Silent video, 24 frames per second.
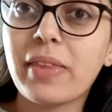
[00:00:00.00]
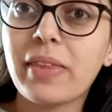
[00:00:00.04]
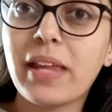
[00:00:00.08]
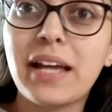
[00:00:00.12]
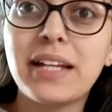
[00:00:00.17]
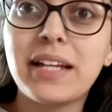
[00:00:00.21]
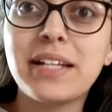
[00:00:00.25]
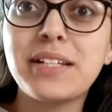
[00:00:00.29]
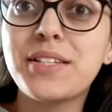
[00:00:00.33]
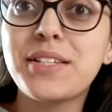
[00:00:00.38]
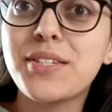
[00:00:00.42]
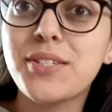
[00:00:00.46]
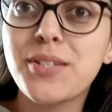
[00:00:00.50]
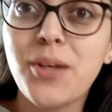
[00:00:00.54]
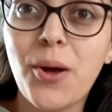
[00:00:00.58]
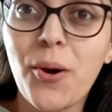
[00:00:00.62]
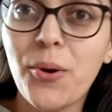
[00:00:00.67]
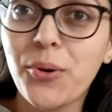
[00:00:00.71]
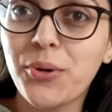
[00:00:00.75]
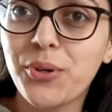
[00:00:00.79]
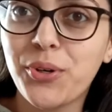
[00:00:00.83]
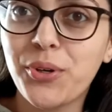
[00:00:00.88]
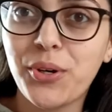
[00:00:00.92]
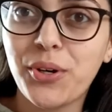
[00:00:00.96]
And it's
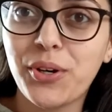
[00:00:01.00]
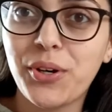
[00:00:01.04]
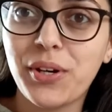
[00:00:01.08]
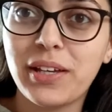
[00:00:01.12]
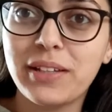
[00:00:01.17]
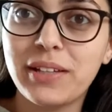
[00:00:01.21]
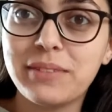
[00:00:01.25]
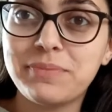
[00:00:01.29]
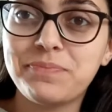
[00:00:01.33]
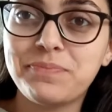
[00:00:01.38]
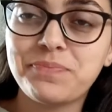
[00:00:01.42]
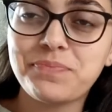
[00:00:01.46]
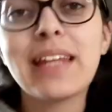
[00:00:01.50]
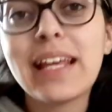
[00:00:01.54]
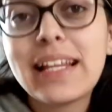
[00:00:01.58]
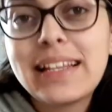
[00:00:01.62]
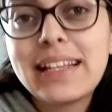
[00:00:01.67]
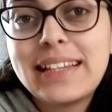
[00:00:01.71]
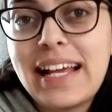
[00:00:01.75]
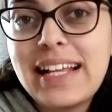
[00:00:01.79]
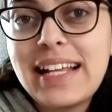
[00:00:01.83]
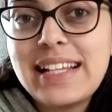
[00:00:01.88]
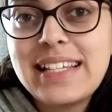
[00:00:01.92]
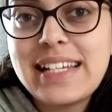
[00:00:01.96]
so good.
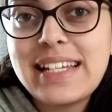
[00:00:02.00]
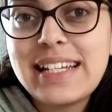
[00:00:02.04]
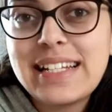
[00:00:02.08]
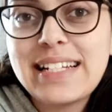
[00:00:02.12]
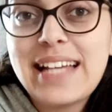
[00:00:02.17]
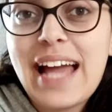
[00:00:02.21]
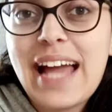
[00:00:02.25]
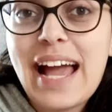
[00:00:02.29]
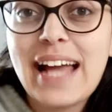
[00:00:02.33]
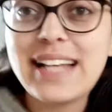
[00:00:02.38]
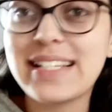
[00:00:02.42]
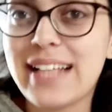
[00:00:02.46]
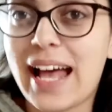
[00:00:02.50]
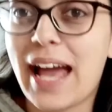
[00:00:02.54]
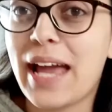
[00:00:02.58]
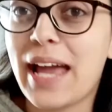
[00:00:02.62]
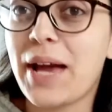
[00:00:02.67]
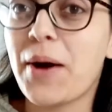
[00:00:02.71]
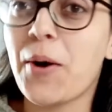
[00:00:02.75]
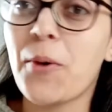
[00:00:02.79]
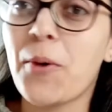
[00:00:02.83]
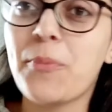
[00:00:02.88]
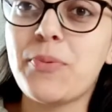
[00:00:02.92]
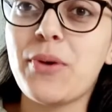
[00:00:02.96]
That's it, guys. I
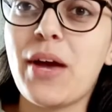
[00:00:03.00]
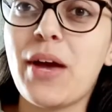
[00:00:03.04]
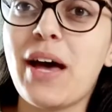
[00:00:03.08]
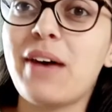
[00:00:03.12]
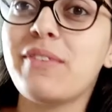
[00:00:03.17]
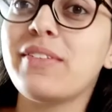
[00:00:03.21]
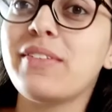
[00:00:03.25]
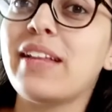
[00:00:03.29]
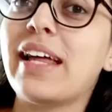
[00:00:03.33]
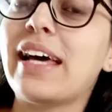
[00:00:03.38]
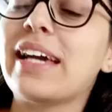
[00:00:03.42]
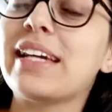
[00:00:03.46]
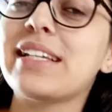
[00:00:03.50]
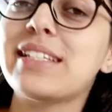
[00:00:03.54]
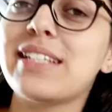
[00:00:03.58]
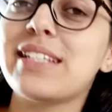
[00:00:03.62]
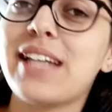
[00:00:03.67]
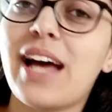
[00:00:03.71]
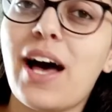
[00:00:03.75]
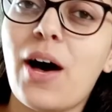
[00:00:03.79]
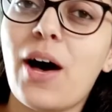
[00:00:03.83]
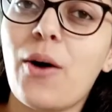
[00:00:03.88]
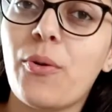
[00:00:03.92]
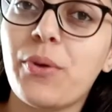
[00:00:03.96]
hope you have liked
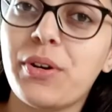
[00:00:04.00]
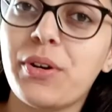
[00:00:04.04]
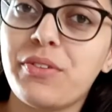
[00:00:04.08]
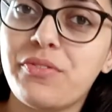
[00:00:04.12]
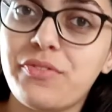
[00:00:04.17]
our